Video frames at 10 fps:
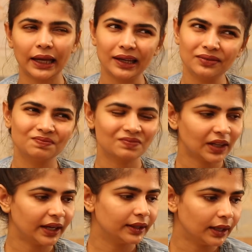
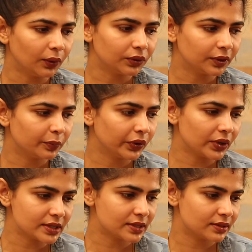I doubt it,
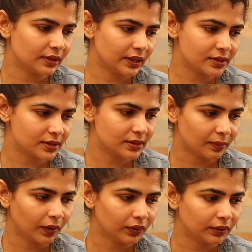because that's
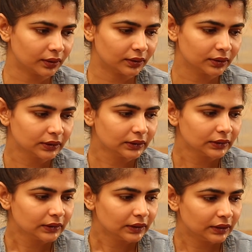about
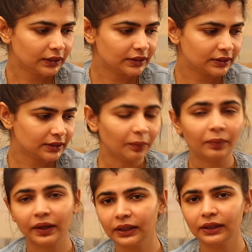that's
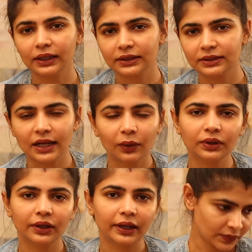some money that's
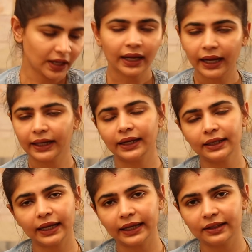down the drain, and I
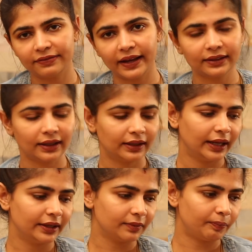didn't like the fact that
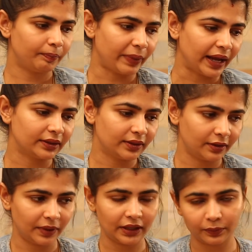they didn't pack the
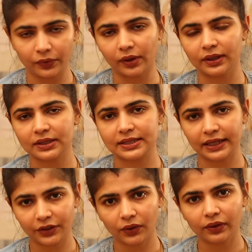remaining products
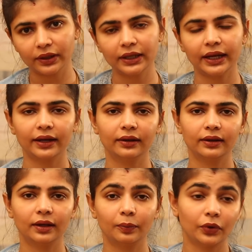securely
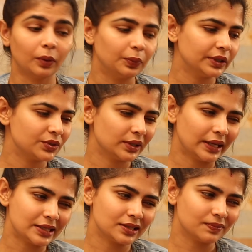and properly. So
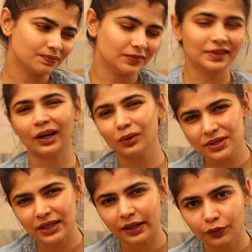that's a
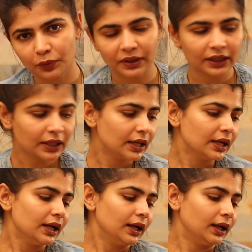downside for me.
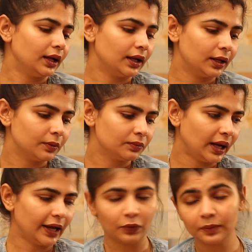
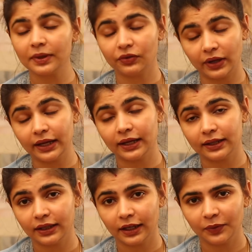I will be trying
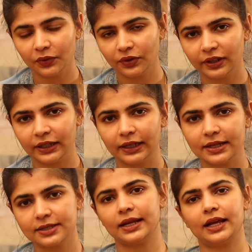other K-beauty
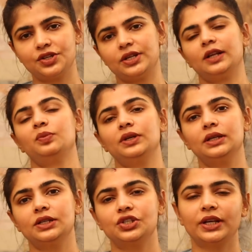retailers, and I shall
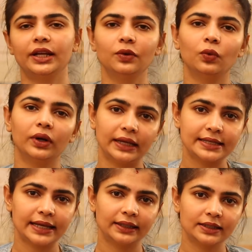be sharing what
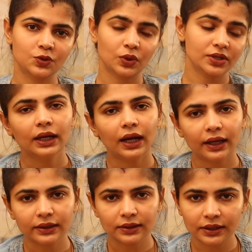exactly this was.
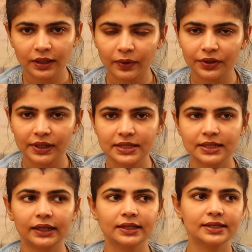Another thing about
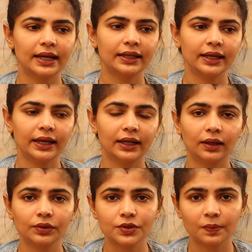YesStyle is that they
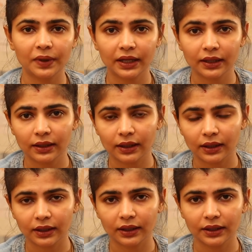allow you to pay in
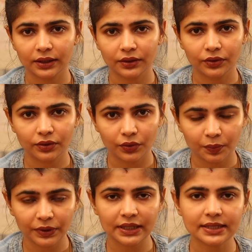Indian
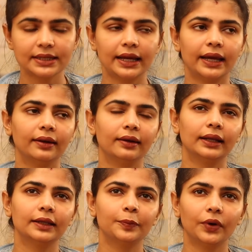rupees, and
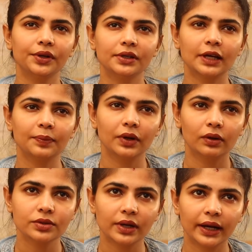at that point in time they
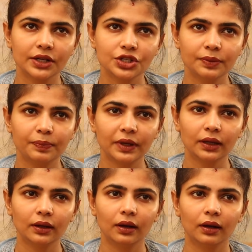also had a
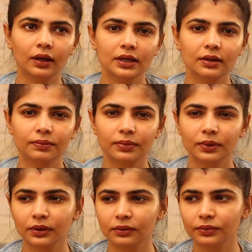shipping,
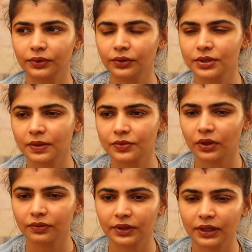you know, some
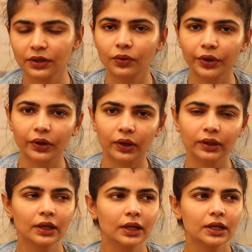sort of a thing going
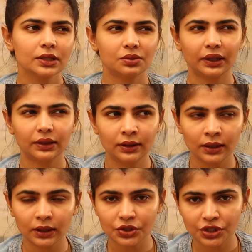on. So I
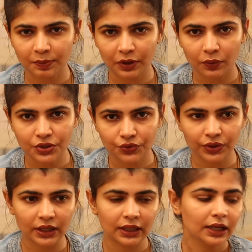think shipping was
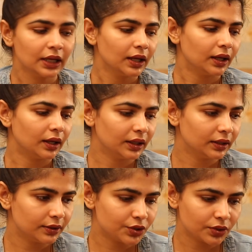free,
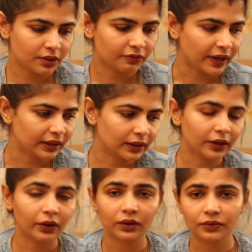in addition to the fact
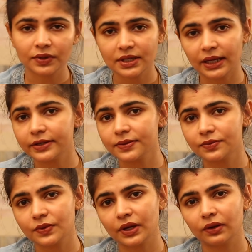that a lot of these
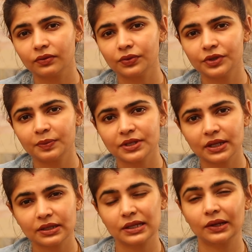items were on
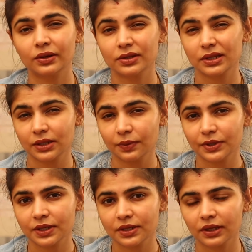50% sale or
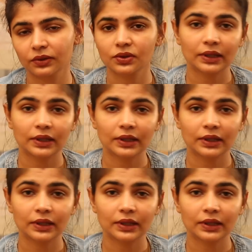60% sale.